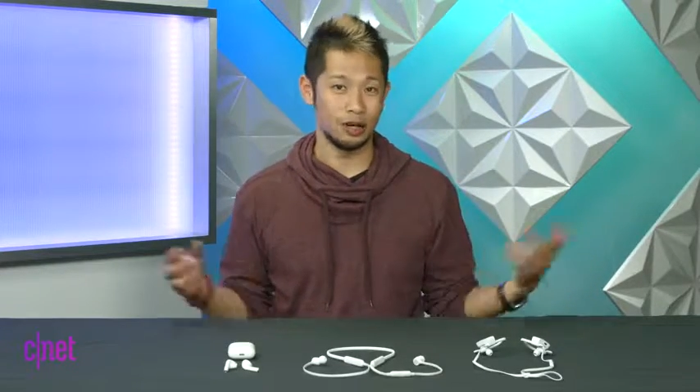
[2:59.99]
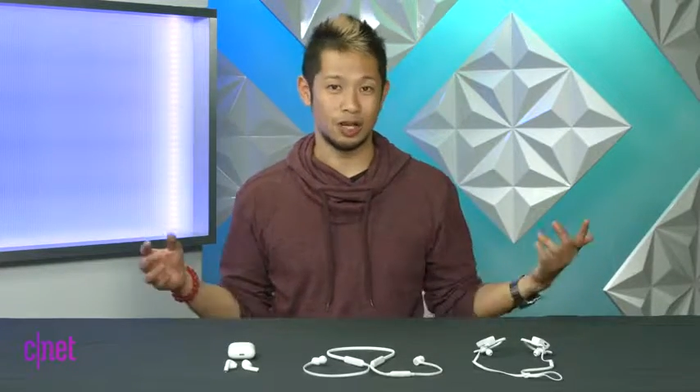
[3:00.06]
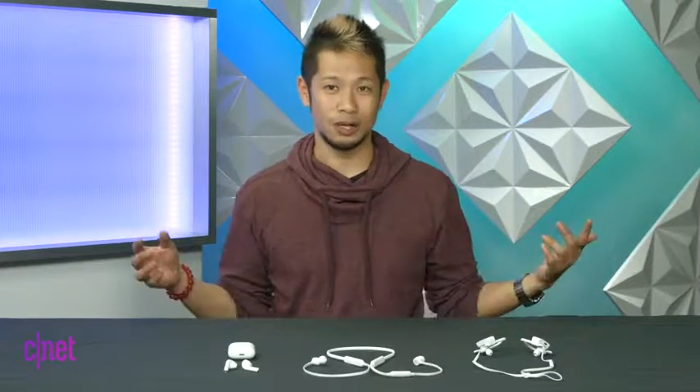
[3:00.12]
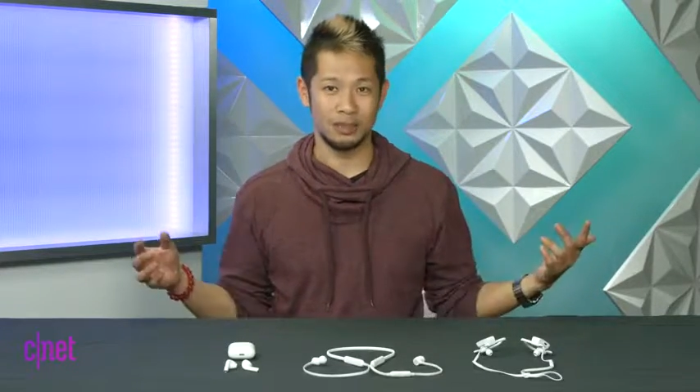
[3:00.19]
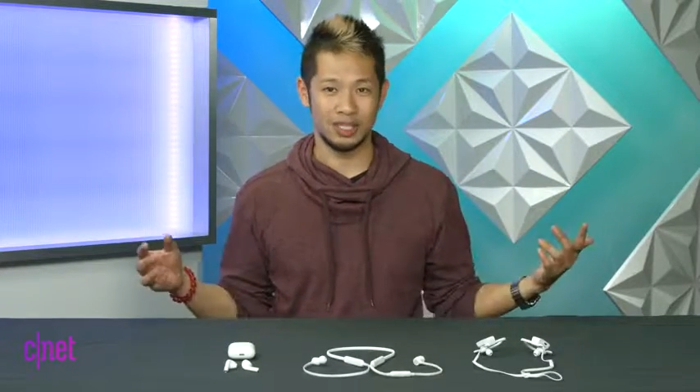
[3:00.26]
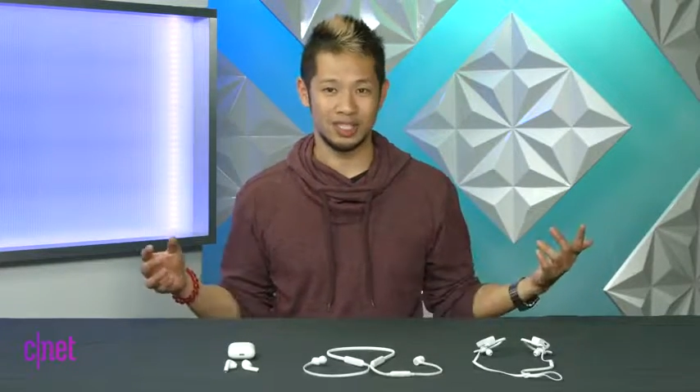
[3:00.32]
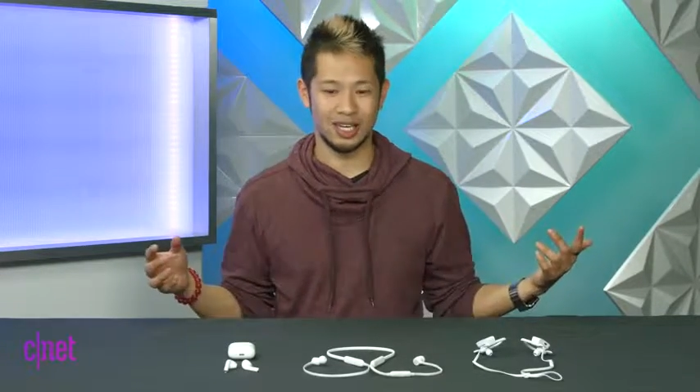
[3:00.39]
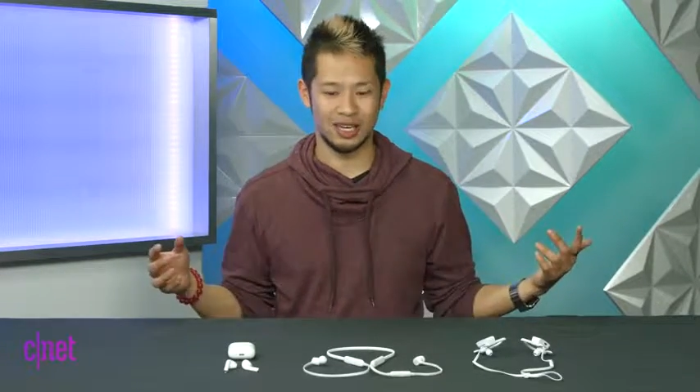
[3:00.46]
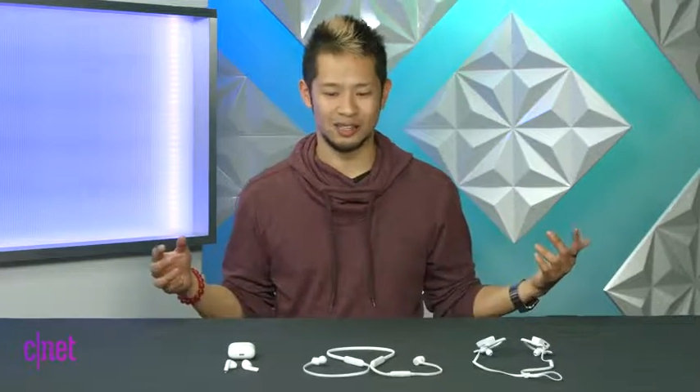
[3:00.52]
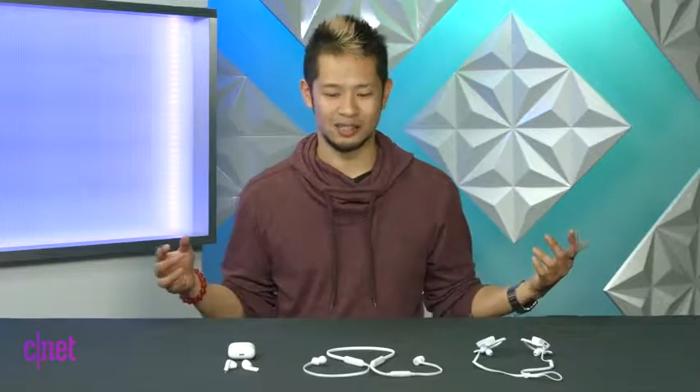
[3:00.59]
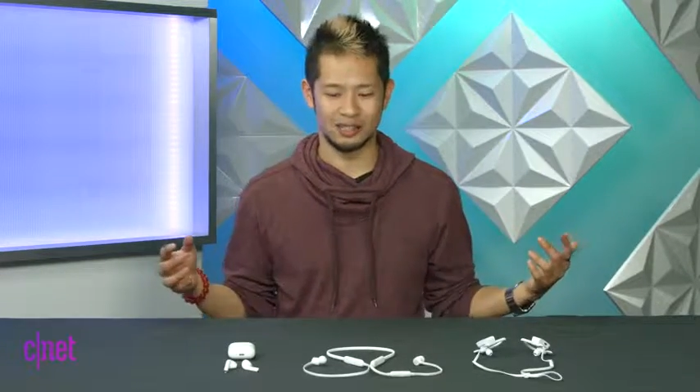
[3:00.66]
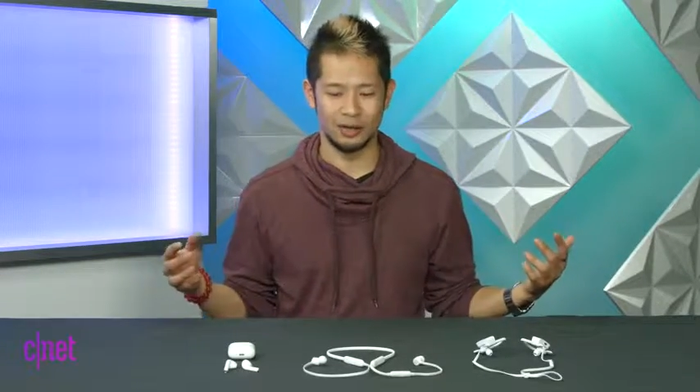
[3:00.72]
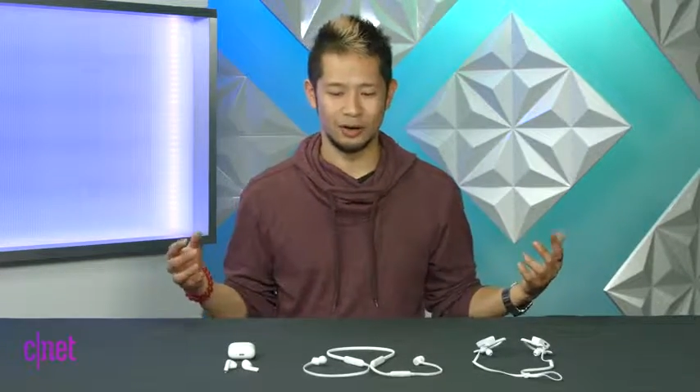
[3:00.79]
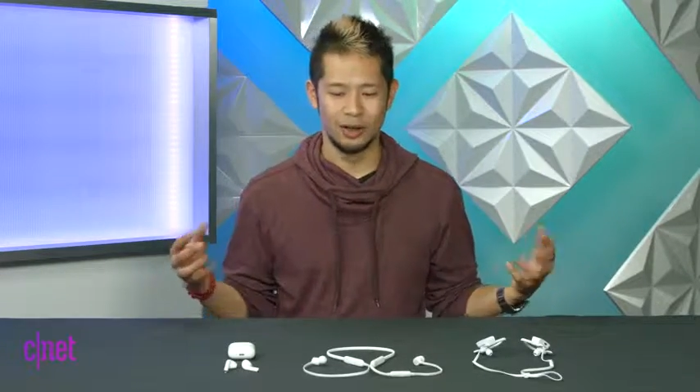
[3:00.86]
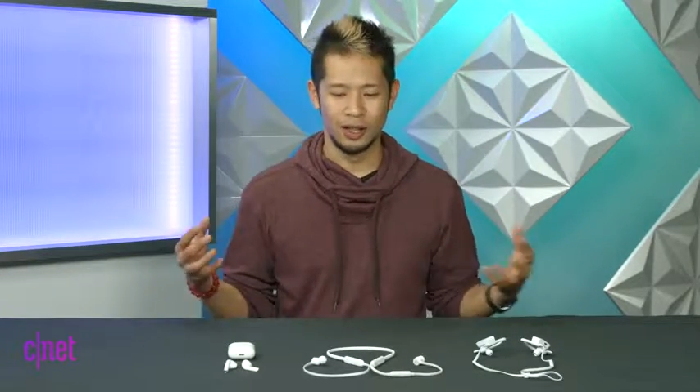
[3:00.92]
and you're going to be
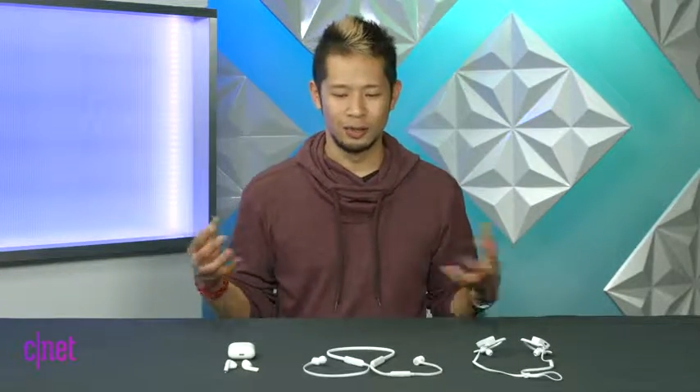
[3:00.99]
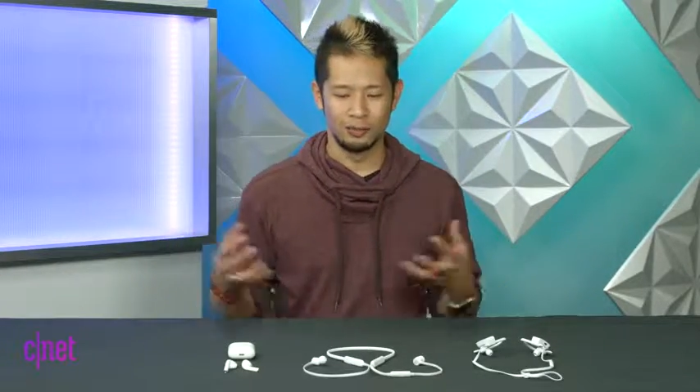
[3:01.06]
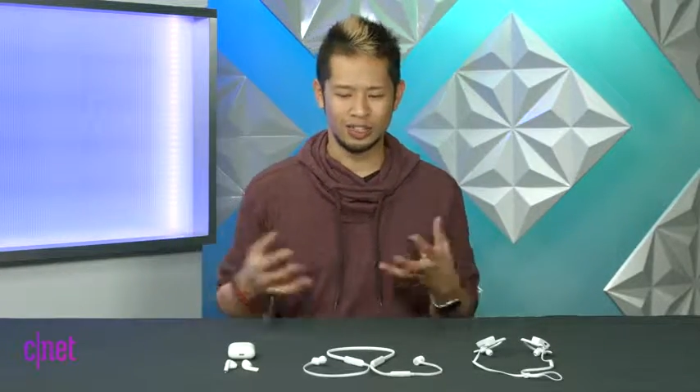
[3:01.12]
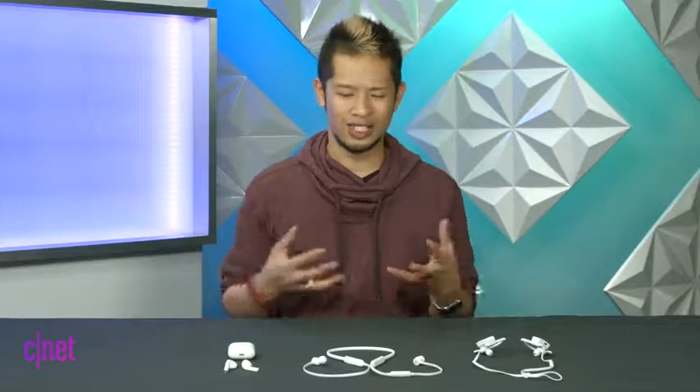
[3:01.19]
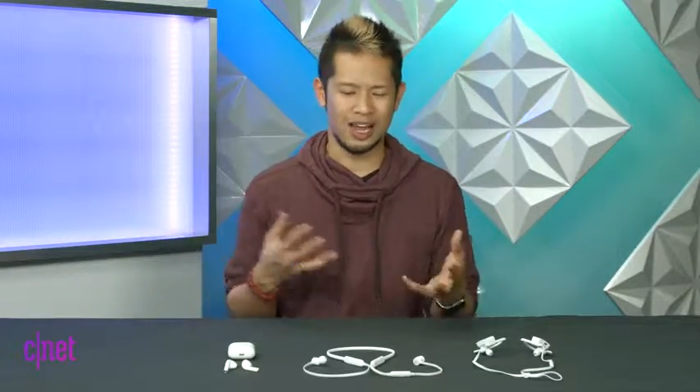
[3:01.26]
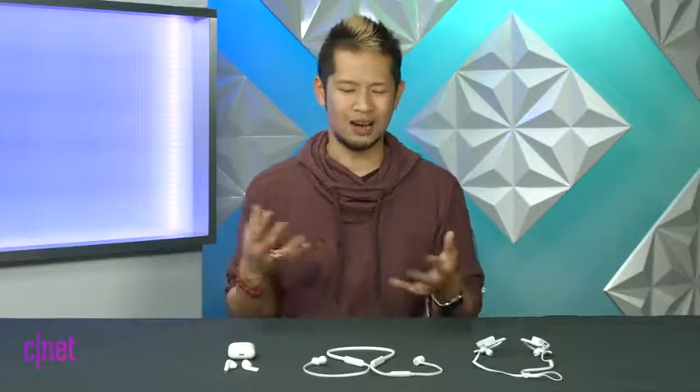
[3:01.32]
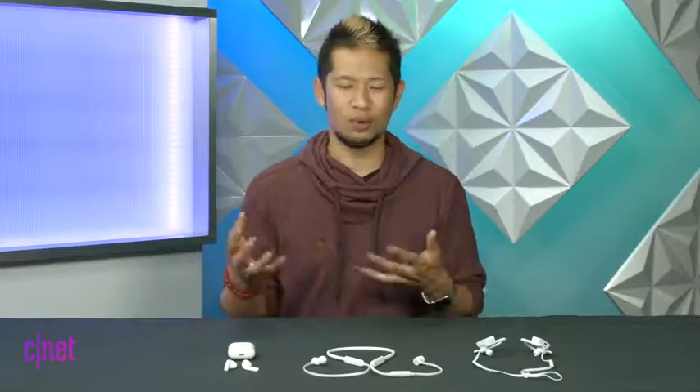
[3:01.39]
set. So we